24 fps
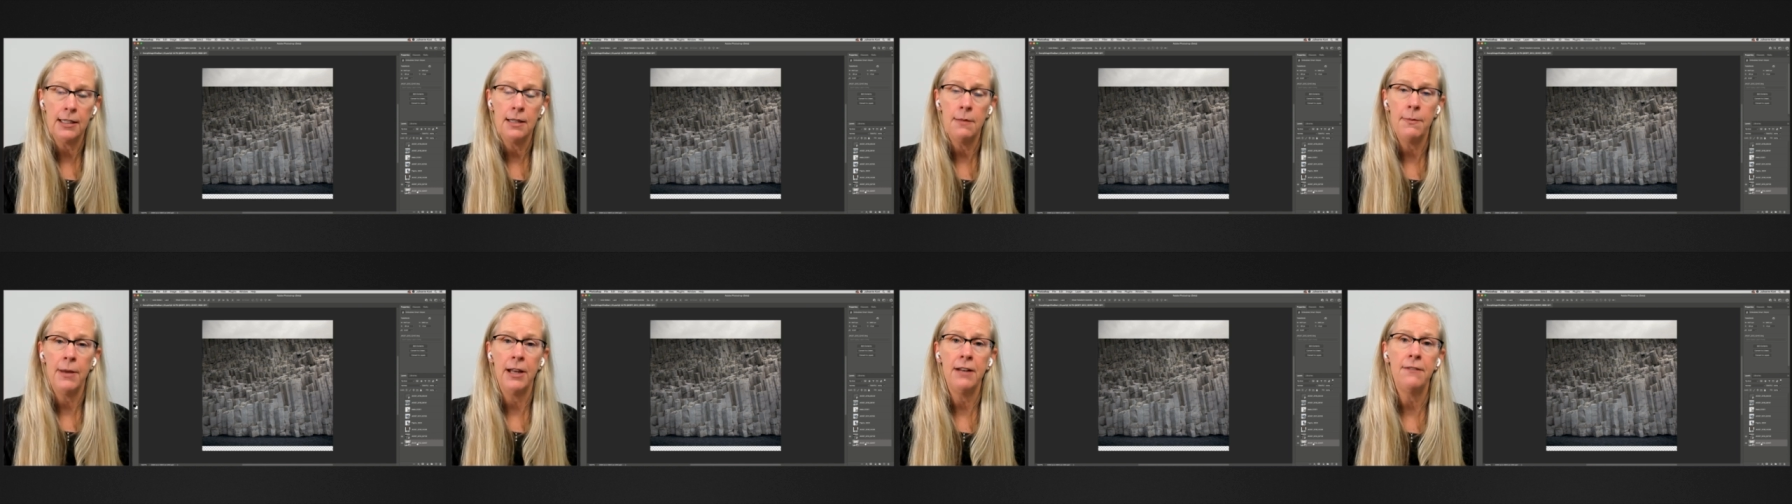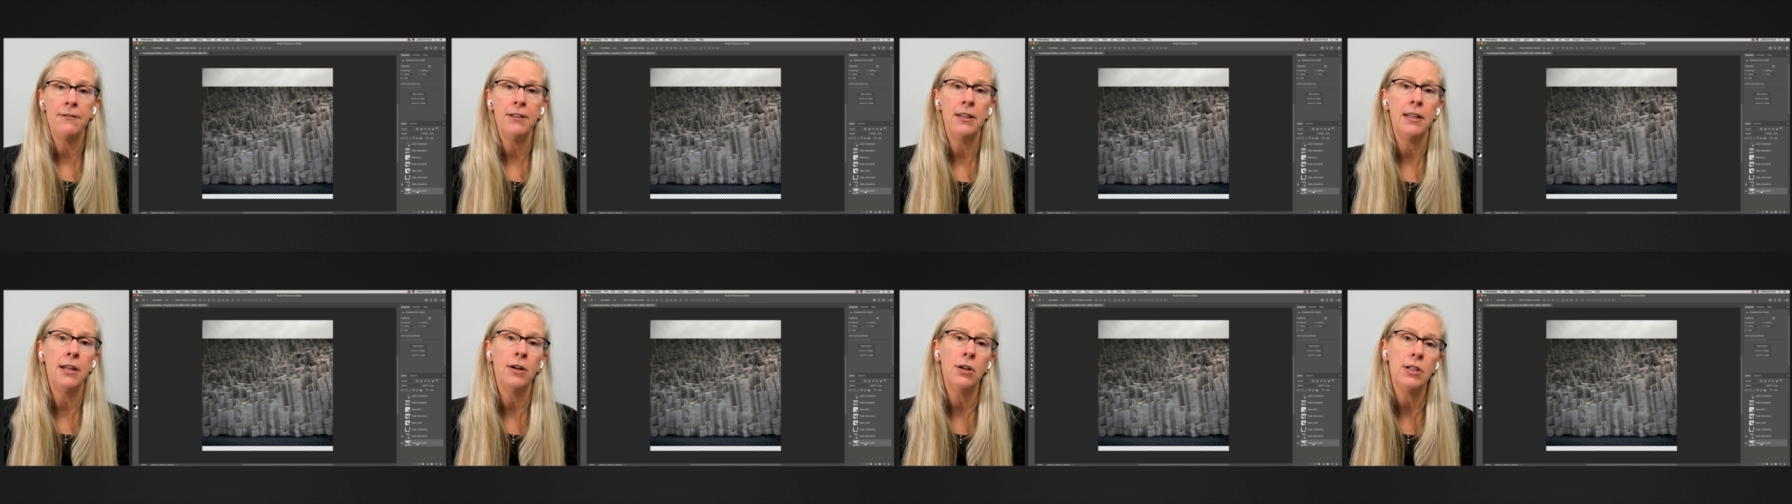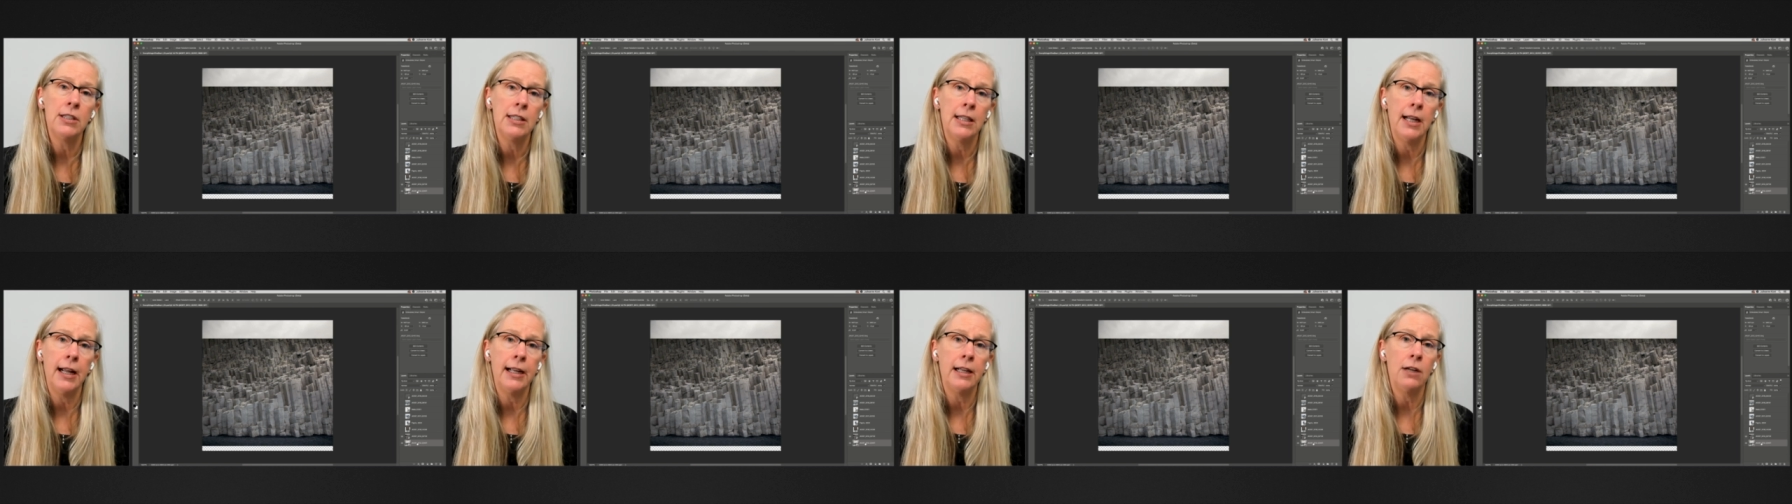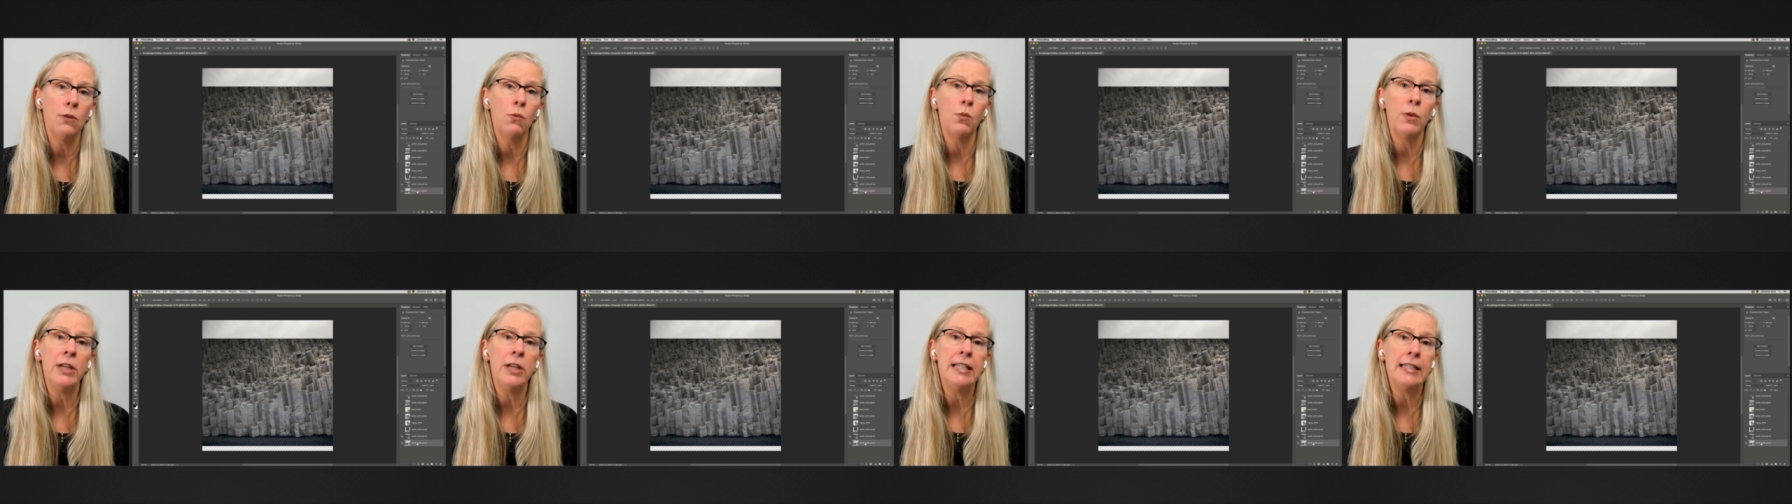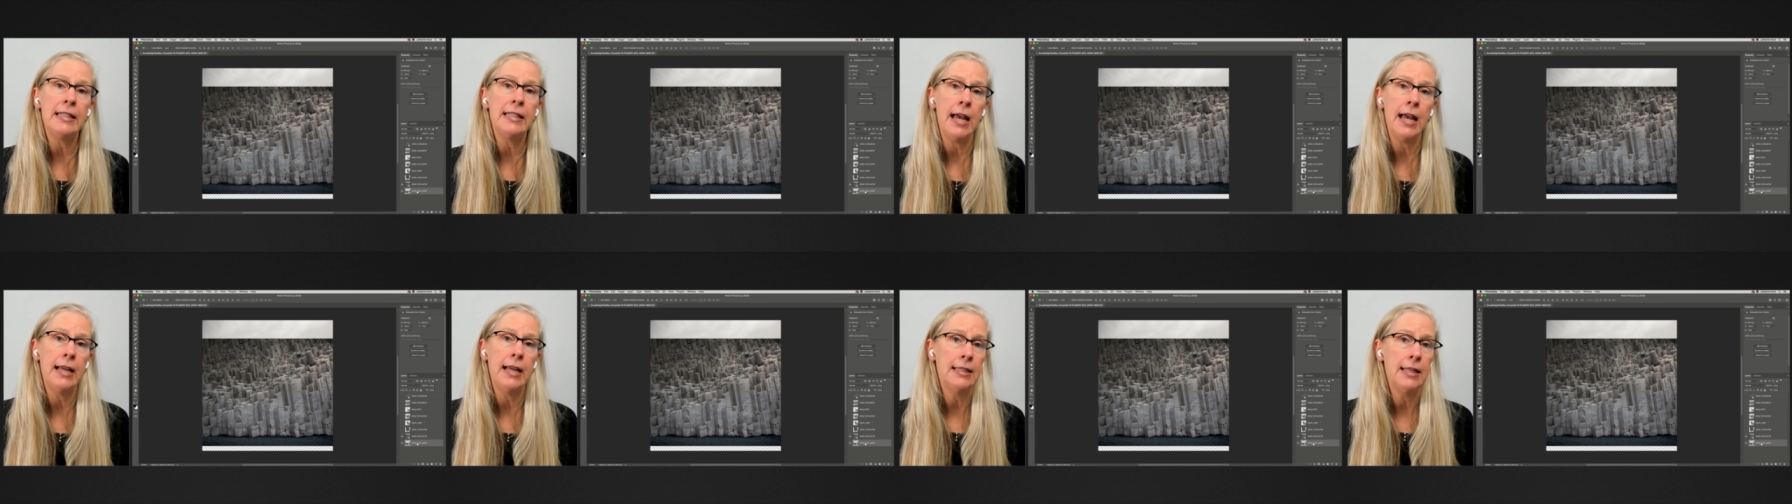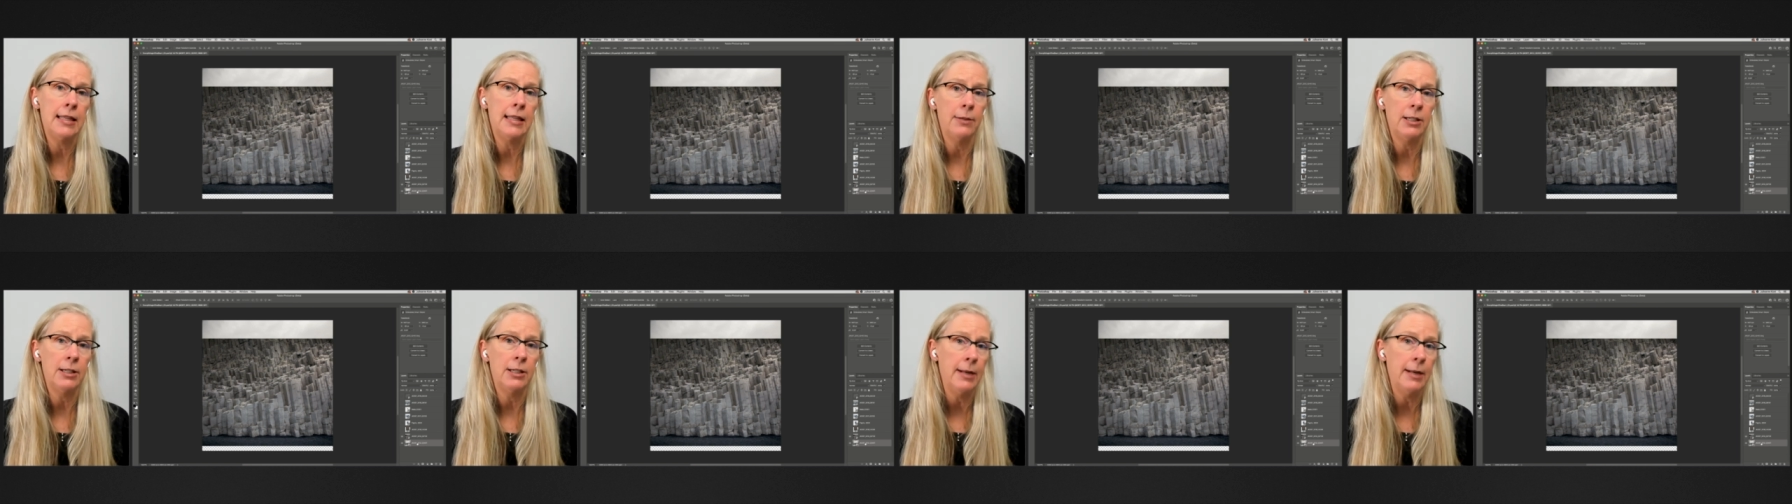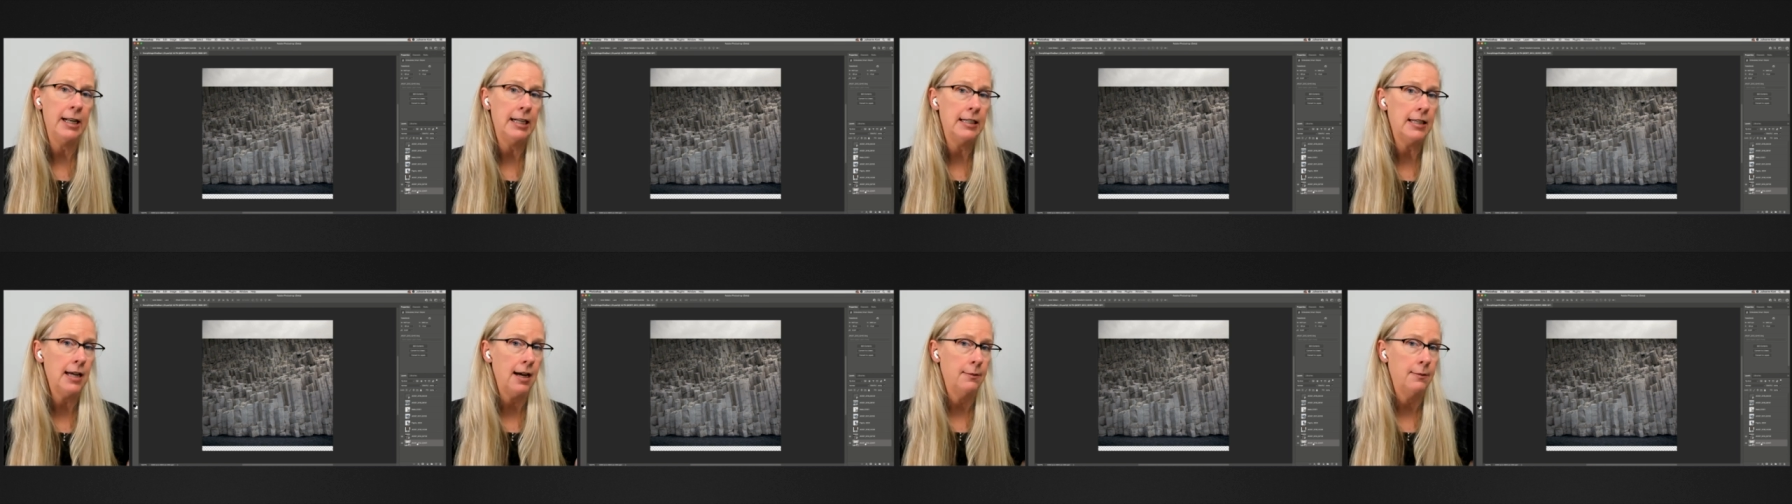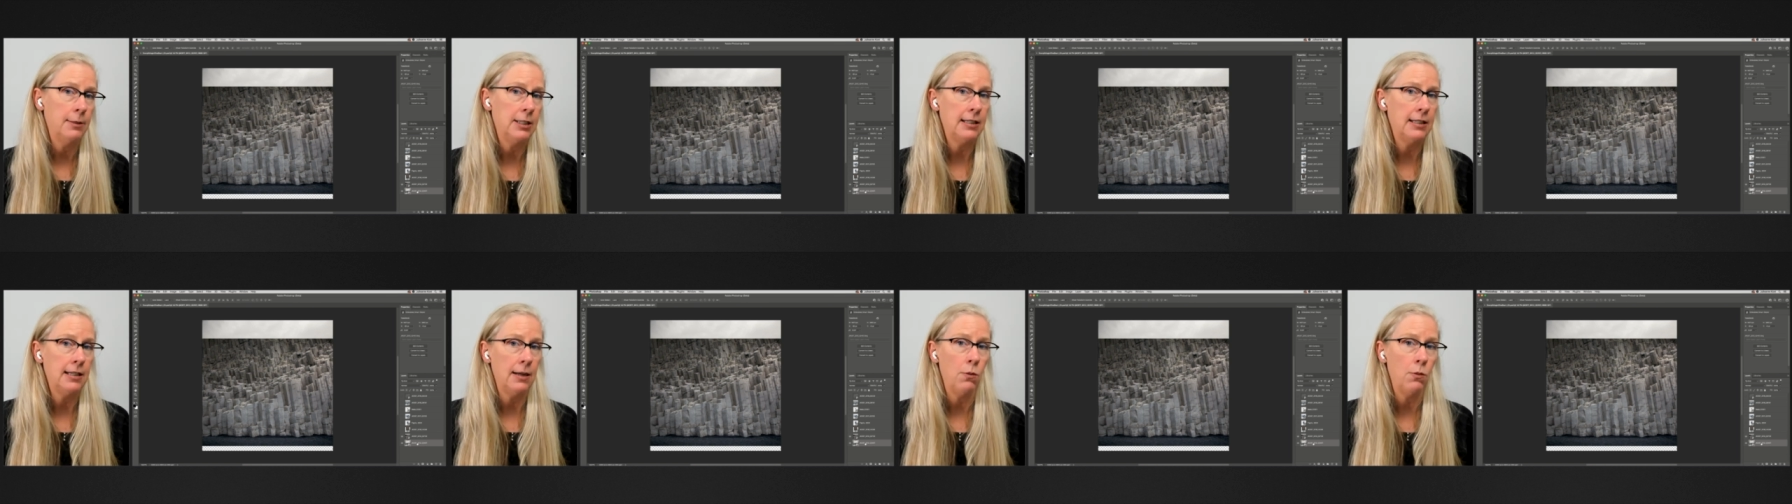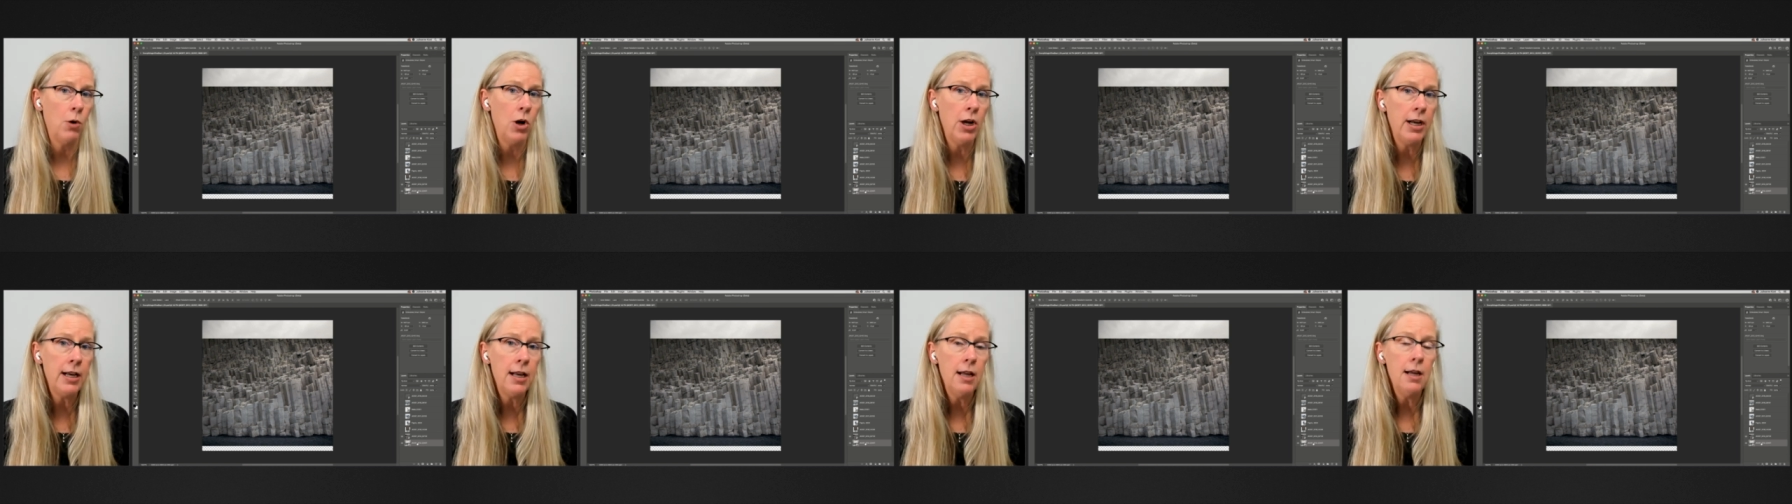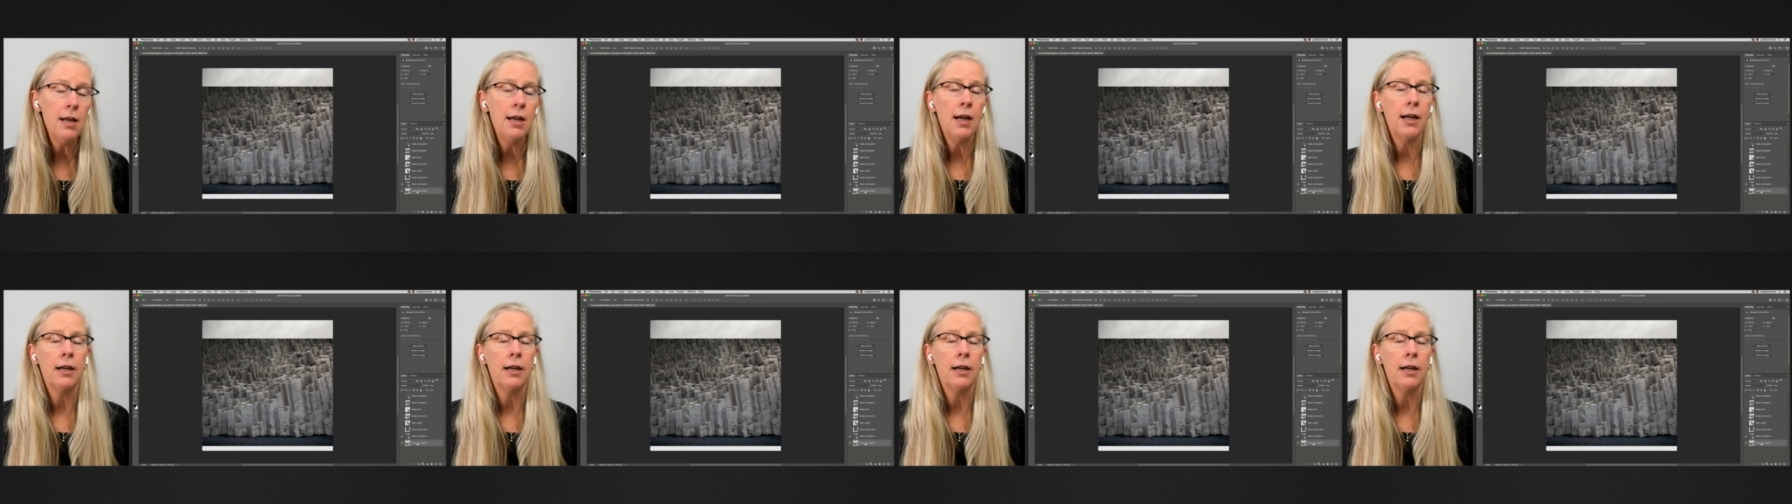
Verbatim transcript: and the benefit there is that I can resize them as many times as I want.